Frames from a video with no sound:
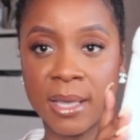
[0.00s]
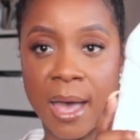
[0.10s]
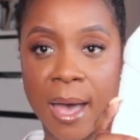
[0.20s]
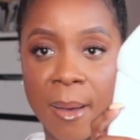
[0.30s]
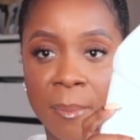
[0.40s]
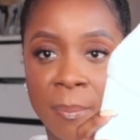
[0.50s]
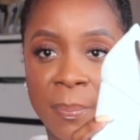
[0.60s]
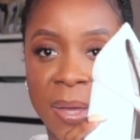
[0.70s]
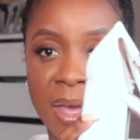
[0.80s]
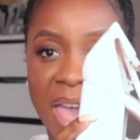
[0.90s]
Um,
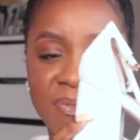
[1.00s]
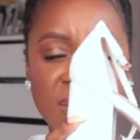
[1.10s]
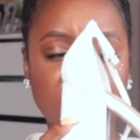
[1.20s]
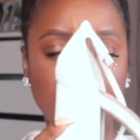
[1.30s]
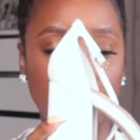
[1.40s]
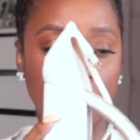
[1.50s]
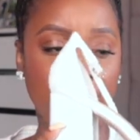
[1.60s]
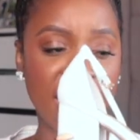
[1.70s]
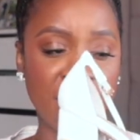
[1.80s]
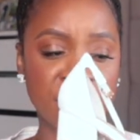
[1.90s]
but I feel like the
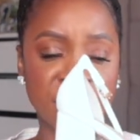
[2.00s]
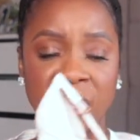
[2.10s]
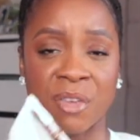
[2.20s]
white,